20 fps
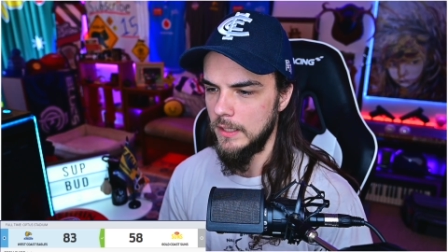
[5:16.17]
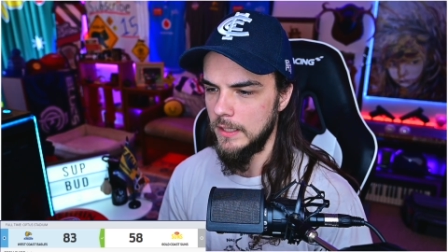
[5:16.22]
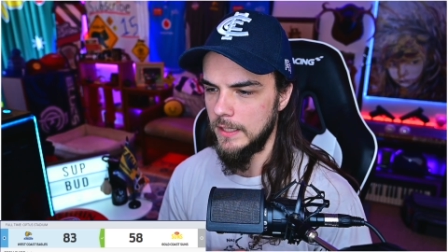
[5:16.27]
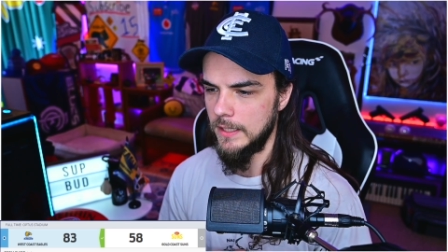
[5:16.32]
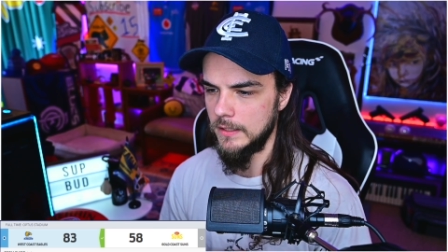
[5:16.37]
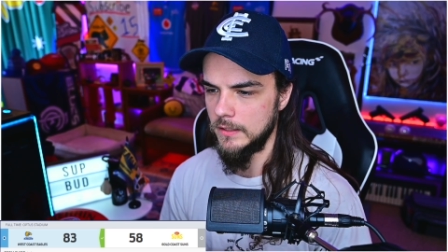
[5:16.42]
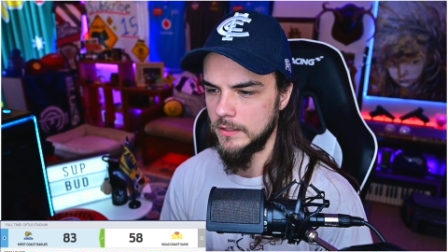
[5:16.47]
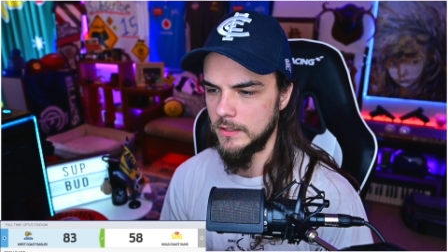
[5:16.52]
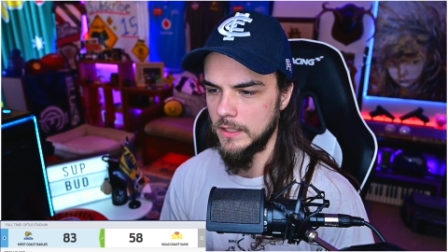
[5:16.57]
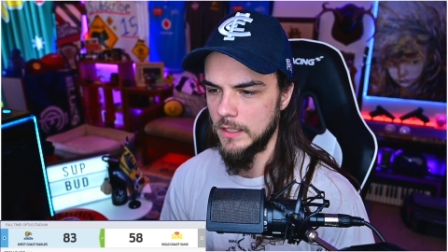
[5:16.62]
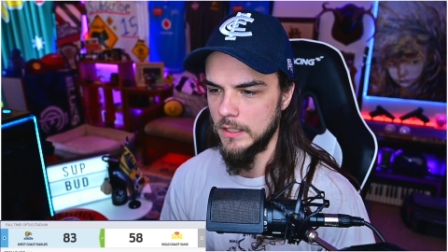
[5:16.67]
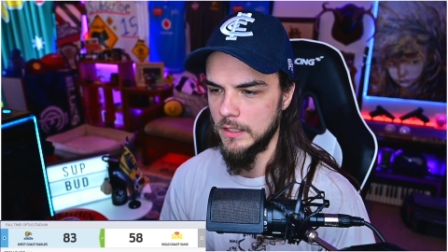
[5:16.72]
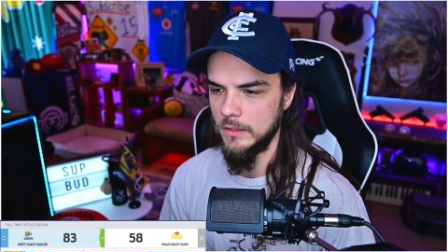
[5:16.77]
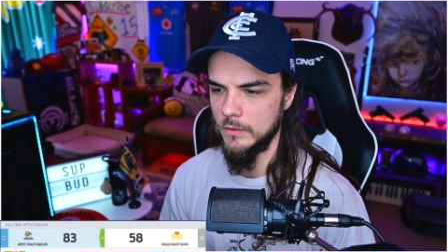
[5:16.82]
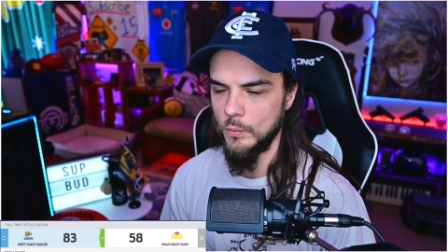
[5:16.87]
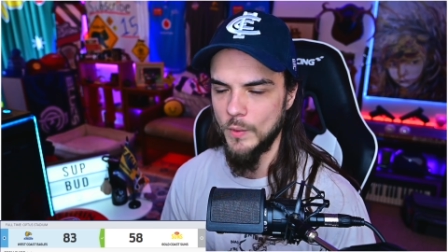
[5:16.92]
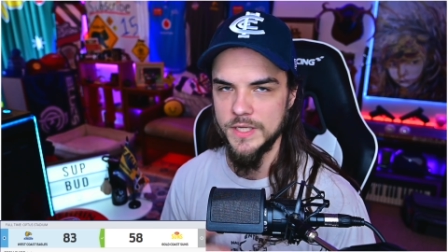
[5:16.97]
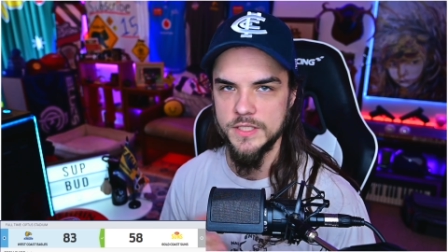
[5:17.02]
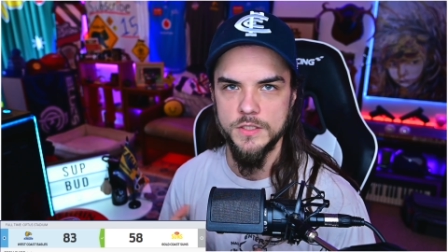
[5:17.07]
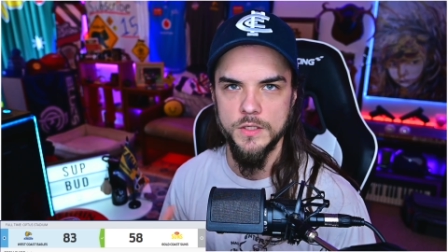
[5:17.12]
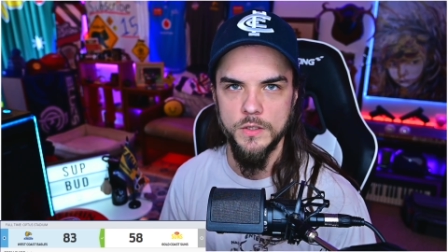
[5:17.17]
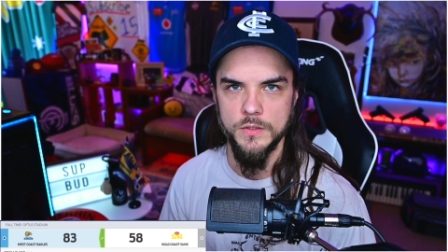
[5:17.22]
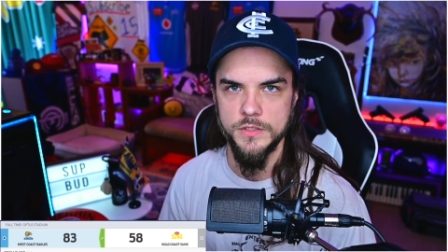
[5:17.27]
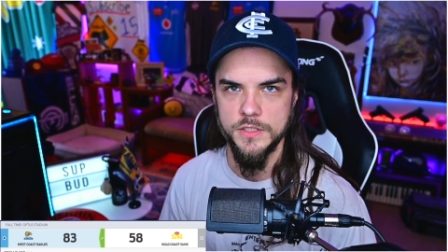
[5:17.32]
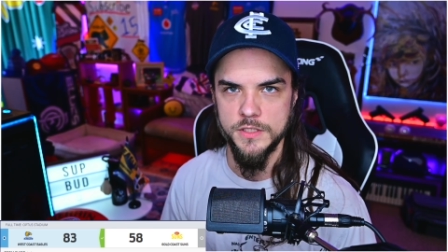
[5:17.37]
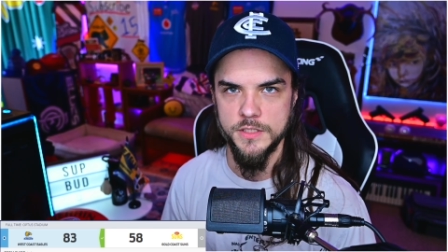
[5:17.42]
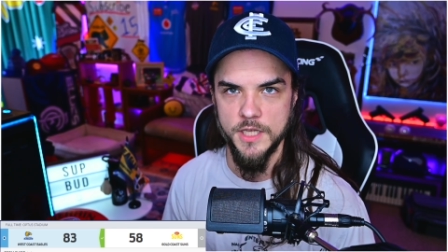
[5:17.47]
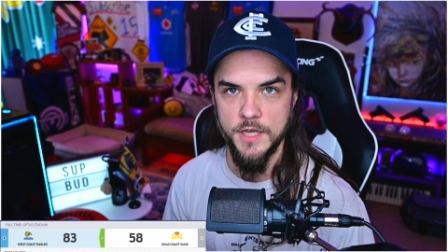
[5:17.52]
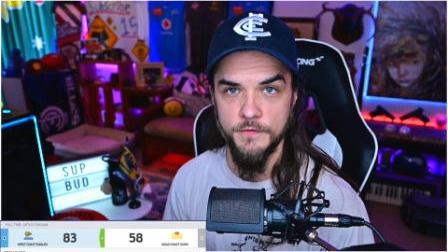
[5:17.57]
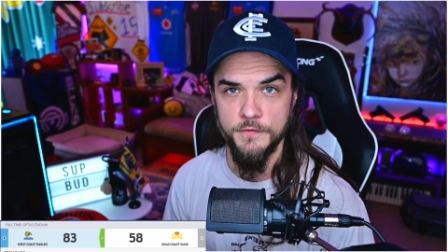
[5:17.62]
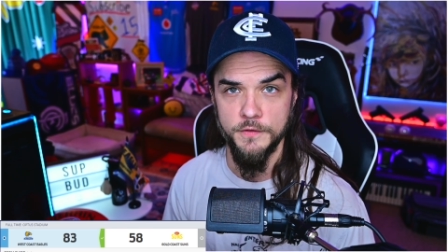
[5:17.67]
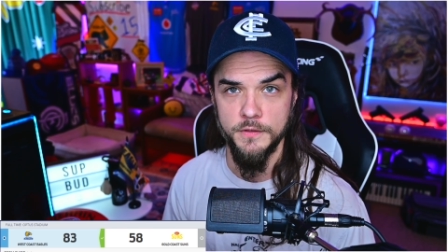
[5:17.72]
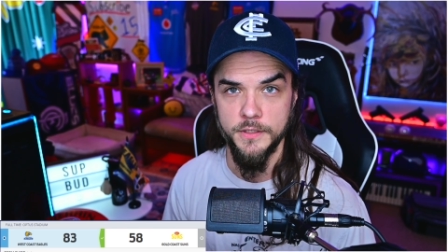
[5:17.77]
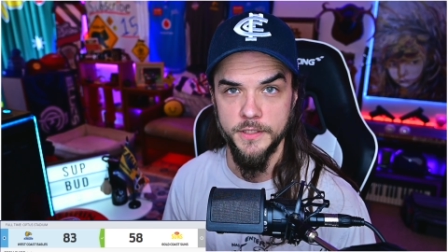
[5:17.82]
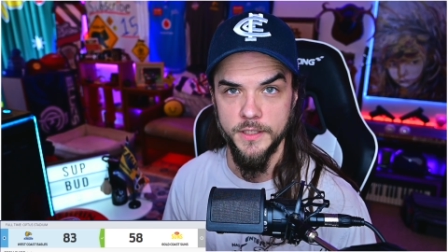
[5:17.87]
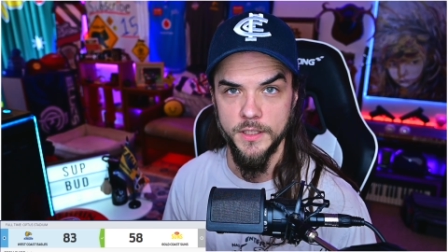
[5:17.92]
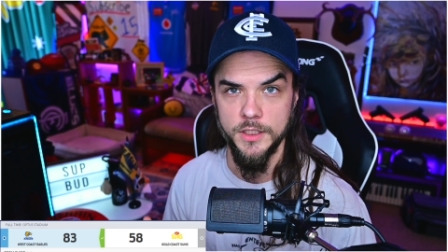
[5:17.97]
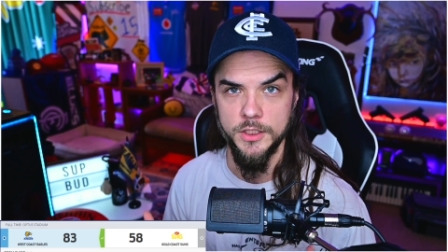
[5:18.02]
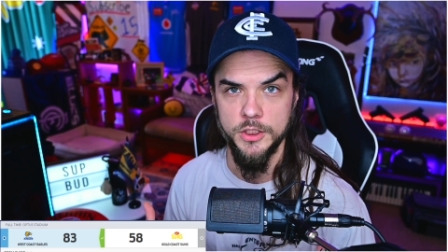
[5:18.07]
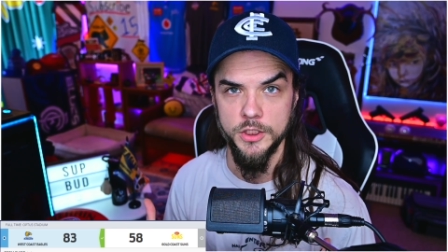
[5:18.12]
and uh West Coast is
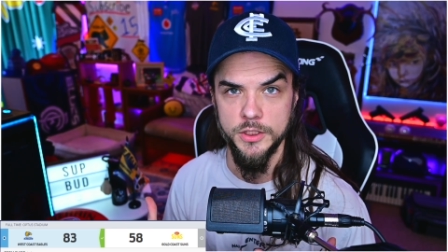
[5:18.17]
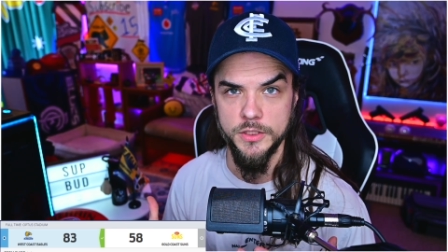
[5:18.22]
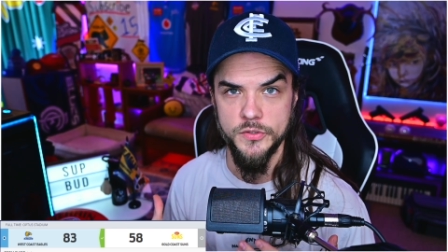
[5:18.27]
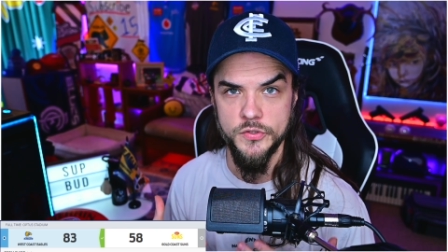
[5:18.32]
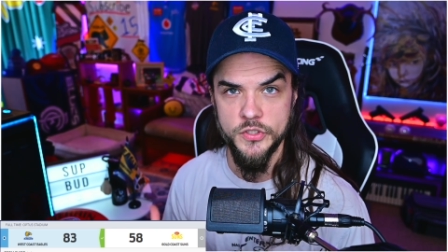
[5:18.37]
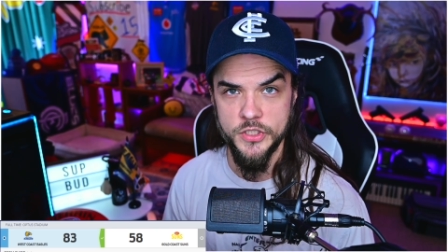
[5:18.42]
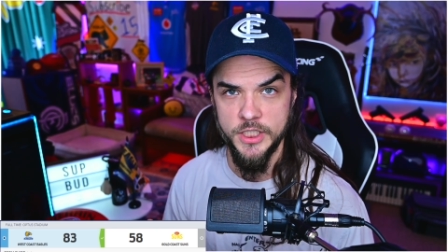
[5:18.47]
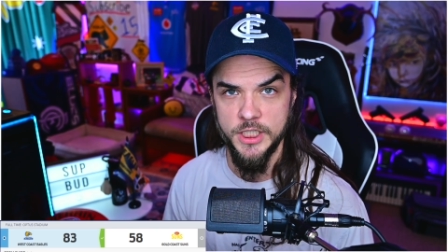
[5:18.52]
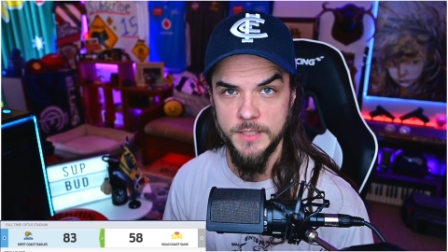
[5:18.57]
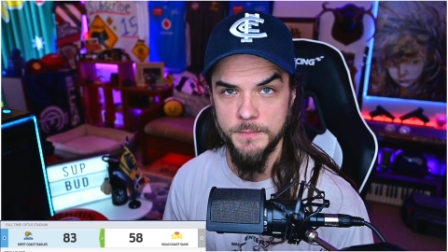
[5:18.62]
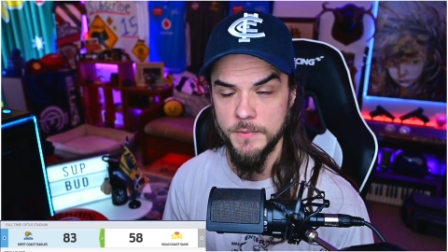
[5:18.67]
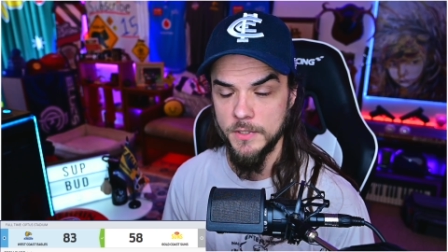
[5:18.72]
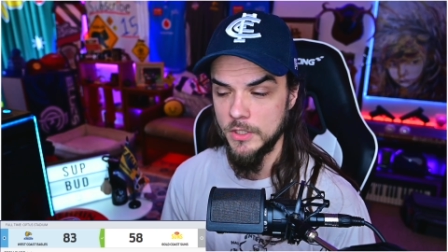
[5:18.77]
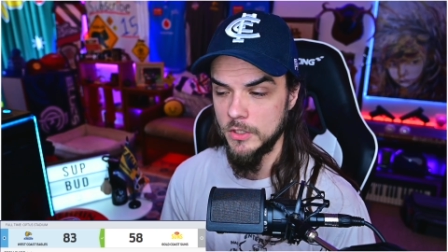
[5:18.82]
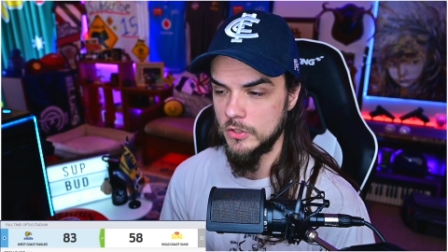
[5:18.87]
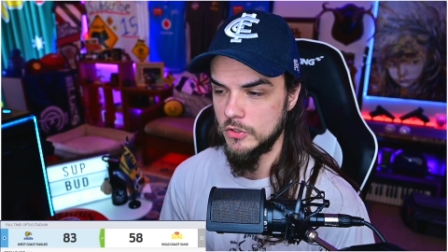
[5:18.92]
definitely a good team,